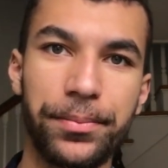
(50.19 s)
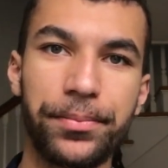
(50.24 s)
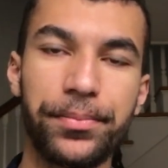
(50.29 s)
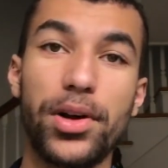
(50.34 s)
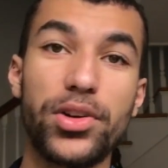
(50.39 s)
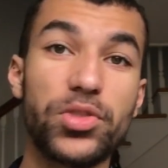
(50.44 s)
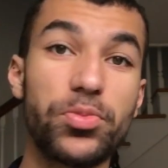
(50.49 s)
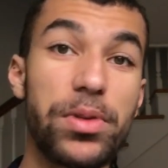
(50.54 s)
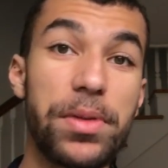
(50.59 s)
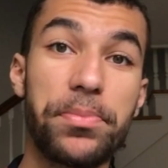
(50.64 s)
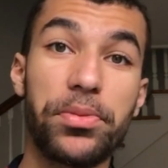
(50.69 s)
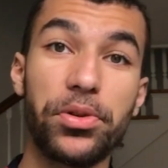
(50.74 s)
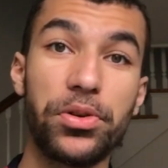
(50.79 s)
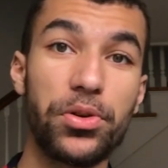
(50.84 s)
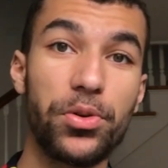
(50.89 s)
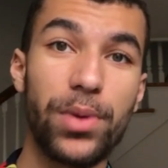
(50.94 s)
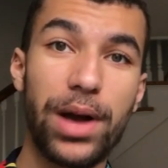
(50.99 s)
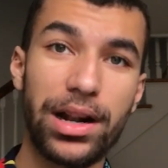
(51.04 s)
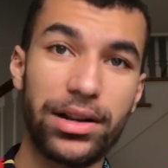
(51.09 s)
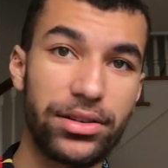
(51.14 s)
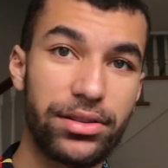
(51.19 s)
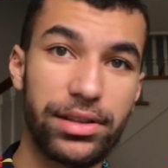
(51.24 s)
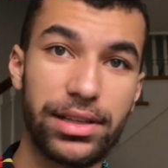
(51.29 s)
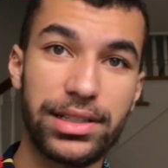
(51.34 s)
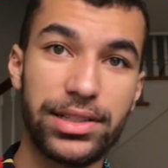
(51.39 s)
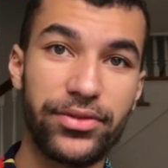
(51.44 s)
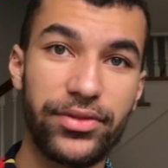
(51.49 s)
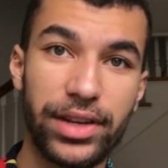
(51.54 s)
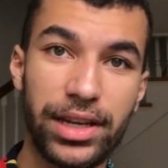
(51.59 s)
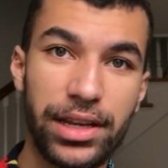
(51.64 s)
Most people who watch
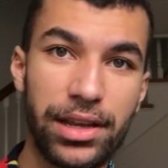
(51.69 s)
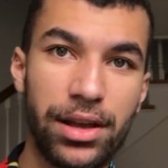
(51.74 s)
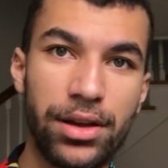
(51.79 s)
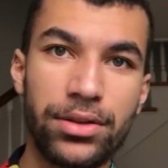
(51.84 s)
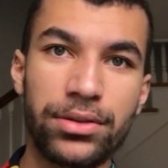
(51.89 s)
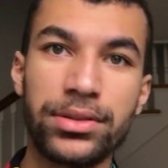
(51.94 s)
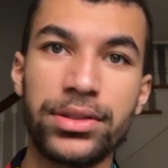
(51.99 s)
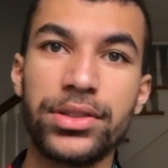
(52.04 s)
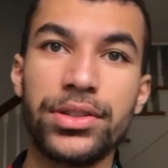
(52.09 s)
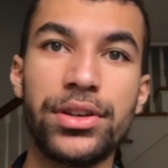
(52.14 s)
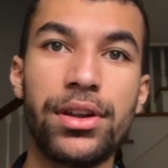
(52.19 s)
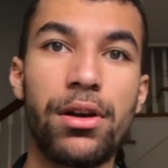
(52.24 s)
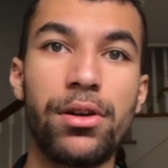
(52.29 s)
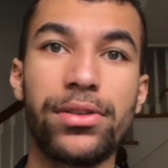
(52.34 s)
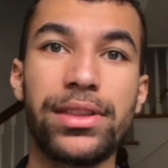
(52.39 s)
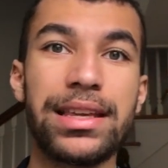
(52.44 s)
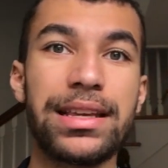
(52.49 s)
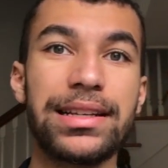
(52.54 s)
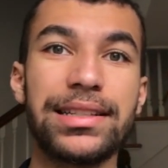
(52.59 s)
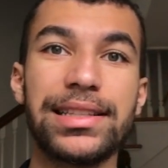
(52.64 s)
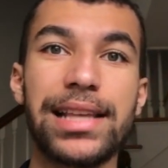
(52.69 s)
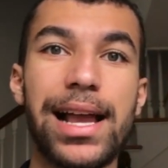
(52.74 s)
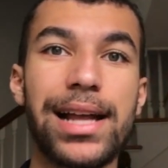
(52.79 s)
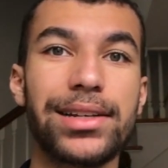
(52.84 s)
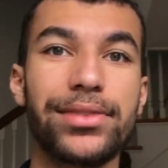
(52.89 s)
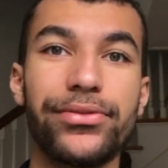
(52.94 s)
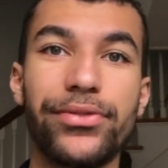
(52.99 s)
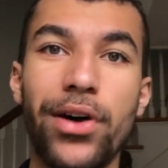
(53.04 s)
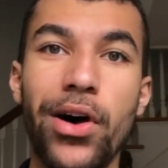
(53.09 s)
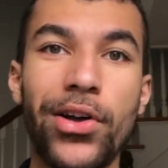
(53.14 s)
these videos know the
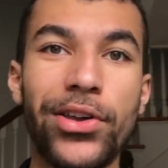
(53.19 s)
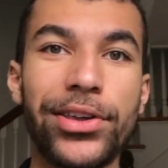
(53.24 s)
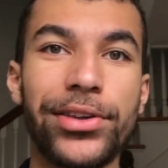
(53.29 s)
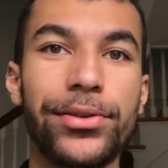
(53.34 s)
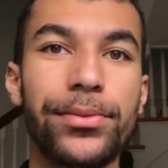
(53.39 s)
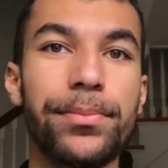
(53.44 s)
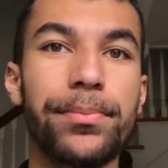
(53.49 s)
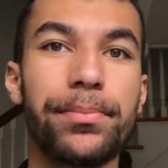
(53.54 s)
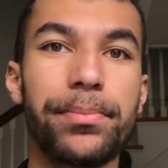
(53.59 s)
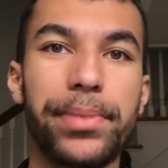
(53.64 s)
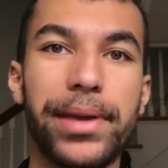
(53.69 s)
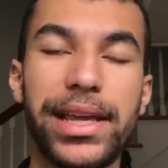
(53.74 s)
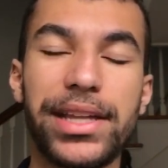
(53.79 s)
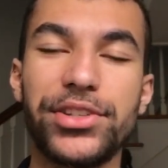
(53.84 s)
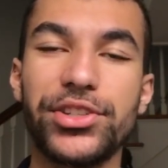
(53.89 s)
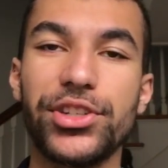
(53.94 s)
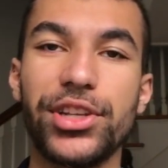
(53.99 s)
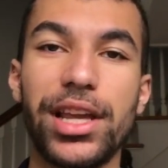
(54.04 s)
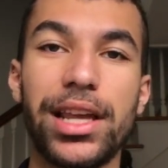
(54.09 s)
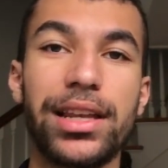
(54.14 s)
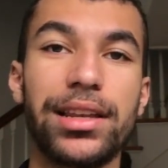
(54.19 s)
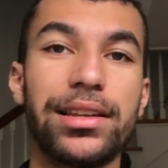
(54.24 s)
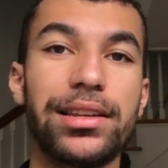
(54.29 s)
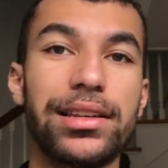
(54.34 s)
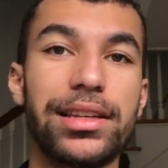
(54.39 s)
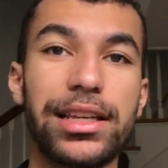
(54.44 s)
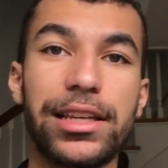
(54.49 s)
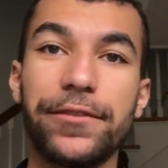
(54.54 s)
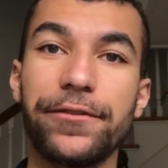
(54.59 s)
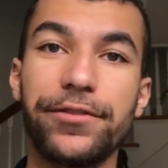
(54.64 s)
exact volume, pitch,
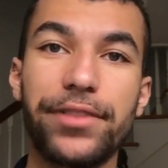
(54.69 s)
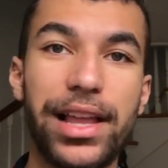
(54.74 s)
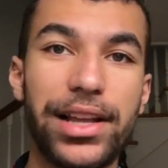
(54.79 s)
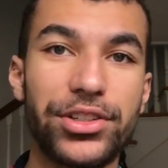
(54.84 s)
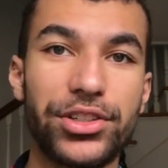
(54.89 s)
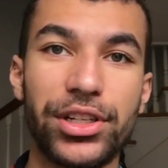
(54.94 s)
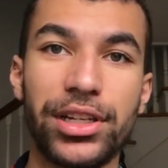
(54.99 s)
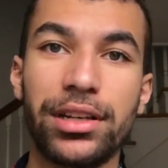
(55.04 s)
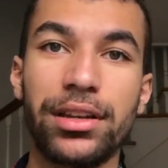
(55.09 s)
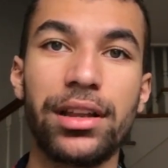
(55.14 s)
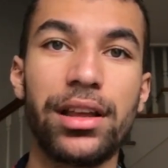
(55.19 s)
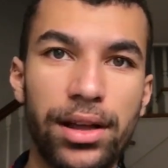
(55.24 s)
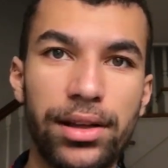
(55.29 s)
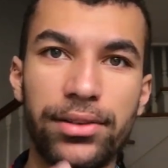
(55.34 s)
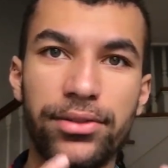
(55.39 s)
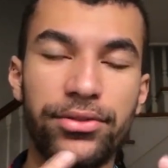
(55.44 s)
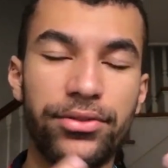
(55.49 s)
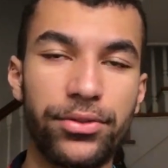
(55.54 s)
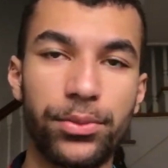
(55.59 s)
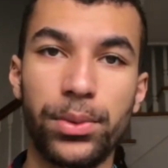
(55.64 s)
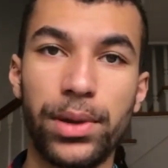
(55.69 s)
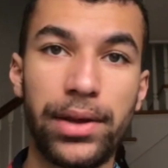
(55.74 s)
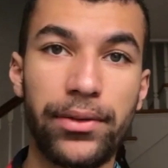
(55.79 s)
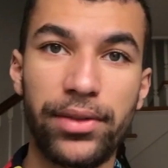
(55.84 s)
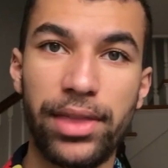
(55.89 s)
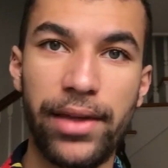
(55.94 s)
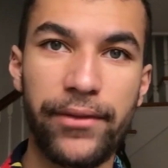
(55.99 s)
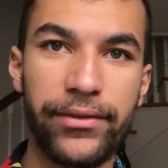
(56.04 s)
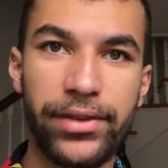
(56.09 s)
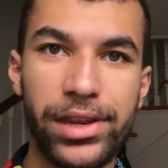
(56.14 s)
and inflection of whatever
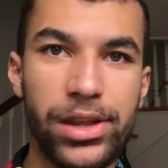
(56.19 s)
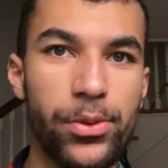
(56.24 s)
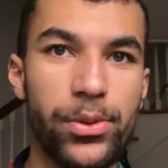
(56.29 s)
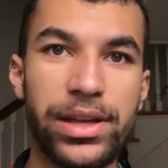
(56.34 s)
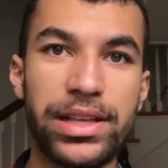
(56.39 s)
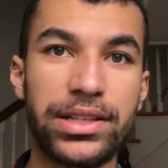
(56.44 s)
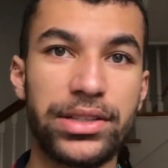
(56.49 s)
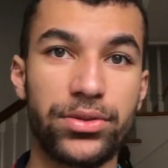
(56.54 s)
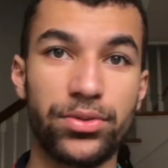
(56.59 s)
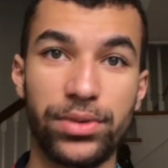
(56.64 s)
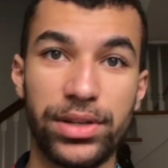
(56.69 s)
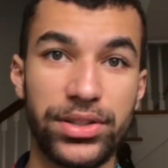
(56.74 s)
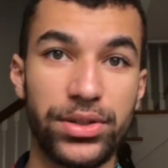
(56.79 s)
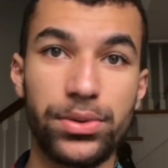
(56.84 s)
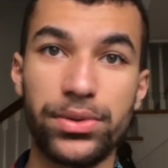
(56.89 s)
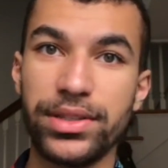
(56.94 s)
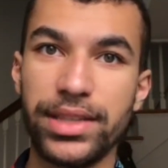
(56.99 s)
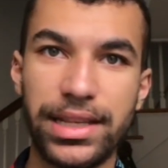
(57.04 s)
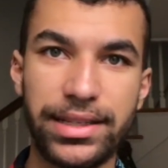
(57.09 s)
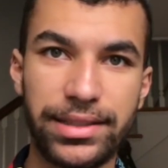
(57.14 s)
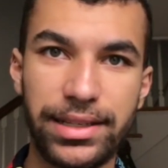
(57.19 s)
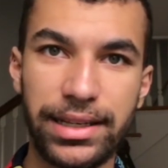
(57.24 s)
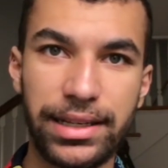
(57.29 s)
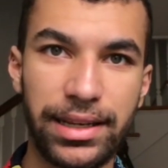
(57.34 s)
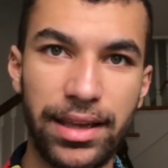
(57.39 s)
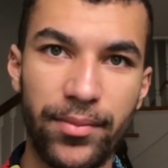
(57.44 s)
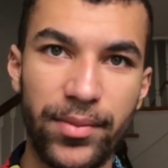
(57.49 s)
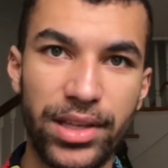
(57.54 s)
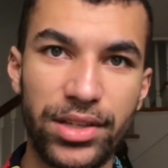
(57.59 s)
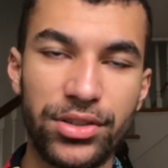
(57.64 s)
that video is as soon as they see an
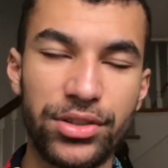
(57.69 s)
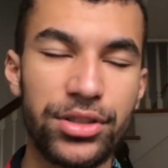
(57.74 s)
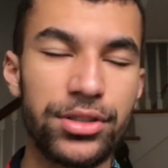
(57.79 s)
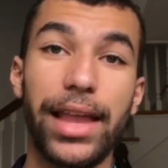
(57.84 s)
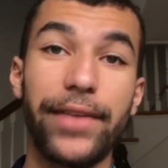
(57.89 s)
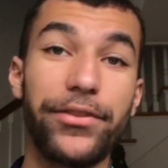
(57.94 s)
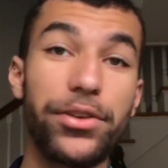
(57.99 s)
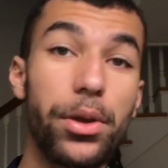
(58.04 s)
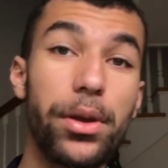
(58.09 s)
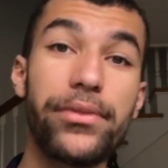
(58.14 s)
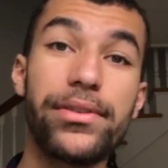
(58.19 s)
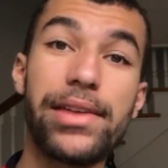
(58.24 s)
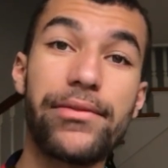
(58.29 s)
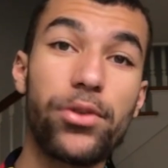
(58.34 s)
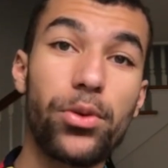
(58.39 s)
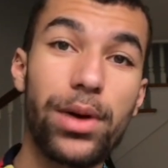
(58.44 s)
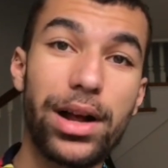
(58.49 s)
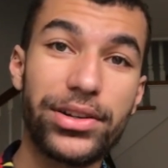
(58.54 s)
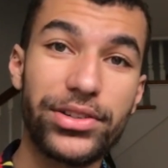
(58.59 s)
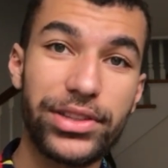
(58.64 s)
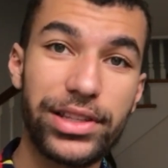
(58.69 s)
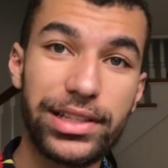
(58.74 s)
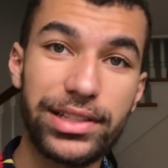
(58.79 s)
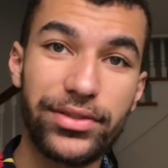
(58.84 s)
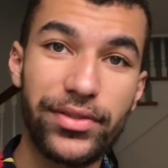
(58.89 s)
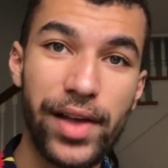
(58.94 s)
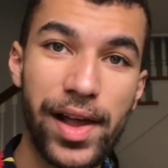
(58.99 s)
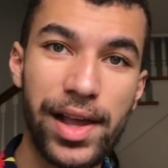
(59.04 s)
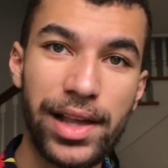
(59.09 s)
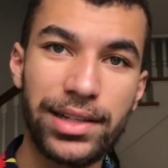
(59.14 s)
image. If you have never watched these
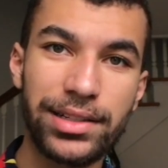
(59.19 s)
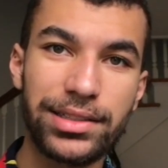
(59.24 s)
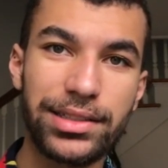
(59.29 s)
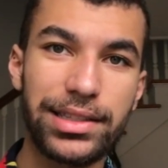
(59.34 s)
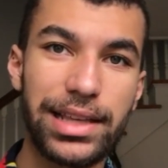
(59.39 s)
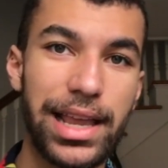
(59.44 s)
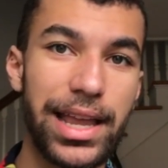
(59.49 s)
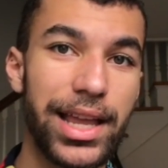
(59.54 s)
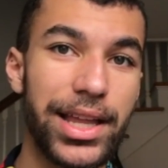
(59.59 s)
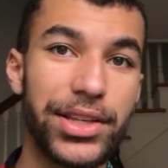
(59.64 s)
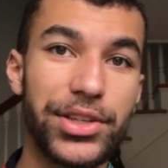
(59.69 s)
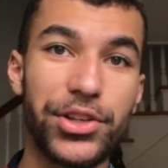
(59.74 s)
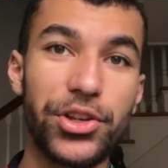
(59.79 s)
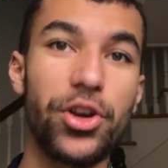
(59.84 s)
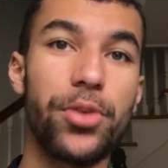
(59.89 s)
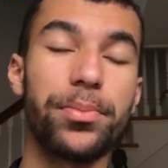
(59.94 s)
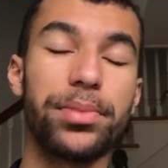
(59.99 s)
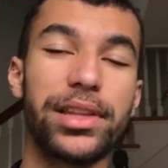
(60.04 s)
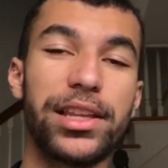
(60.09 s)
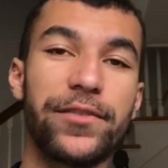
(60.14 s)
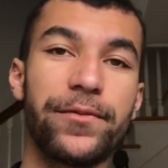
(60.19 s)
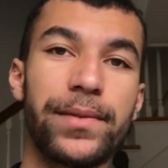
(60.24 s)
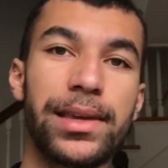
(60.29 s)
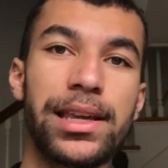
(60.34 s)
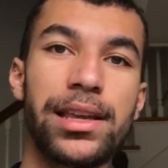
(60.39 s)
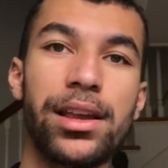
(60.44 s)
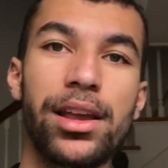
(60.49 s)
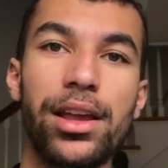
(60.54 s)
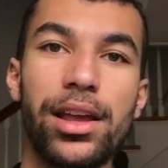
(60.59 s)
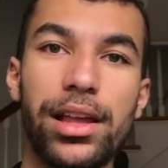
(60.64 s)
Vines and you don't believe
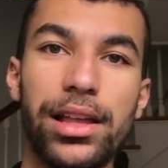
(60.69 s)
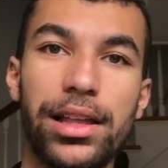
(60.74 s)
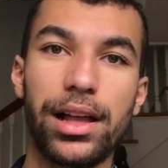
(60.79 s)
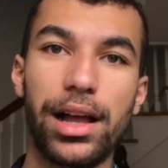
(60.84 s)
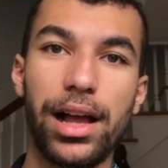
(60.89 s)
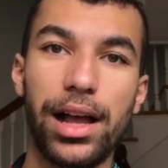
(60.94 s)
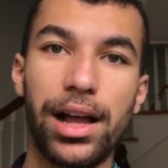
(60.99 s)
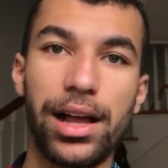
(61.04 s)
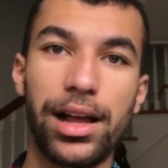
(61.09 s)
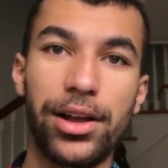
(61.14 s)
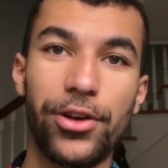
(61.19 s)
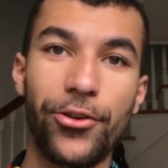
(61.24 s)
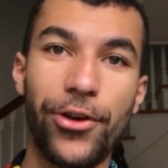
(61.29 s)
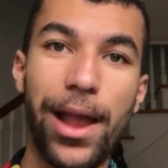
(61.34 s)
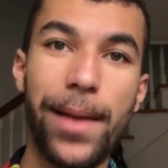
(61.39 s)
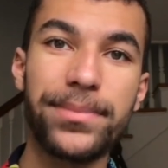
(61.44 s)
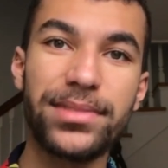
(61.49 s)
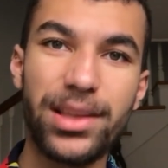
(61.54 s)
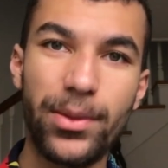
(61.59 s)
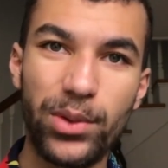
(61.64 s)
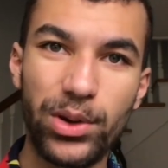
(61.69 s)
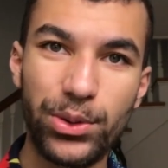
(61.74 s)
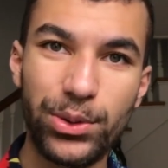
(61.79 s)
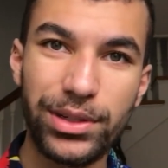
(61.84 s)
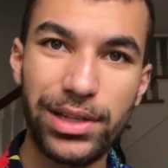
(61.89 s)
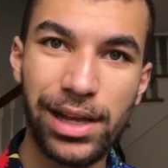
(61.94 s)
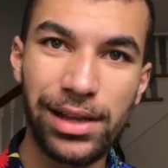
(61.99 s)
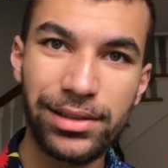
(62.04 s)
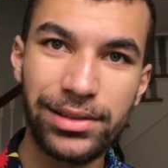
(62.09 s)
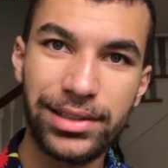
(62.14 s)
me, grab someone who
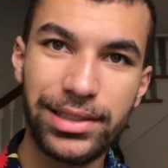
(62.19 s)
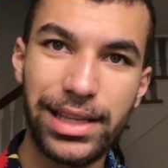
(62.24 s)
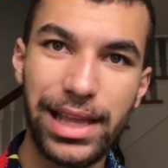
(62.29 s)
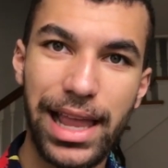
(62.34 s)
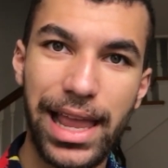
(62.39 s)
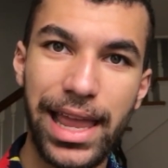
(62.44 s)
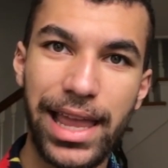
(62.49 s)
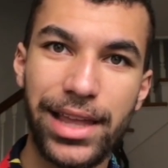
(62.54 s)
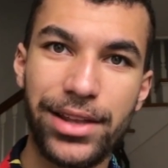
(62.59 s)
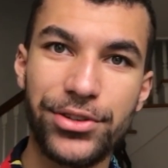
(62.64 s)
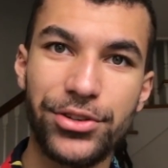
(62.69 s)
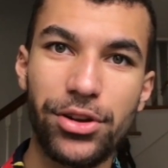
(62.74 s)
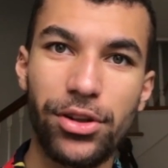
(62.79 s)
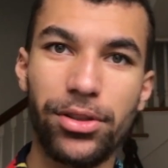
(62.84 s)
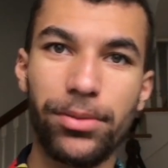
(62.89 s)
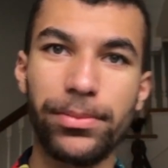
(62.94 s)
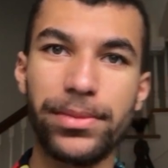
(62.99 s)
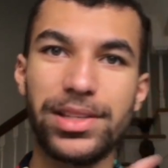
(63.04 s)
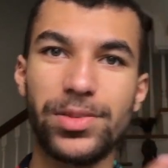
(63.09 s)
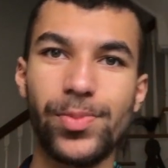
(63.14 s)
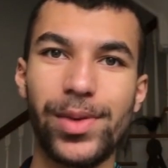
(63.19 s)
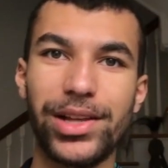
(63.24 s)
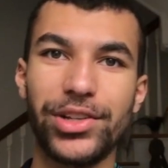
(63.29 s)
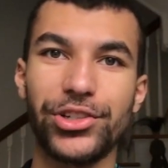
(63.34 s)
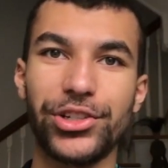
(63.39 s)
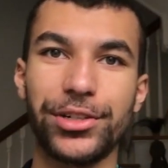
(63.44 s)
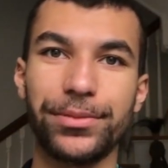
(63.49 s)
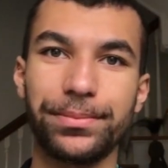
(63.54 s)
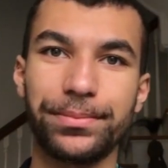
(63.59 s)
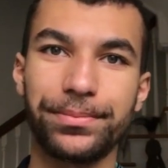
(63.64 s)
does and show them this
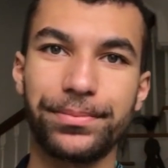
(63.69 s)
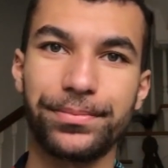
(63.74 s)
picture.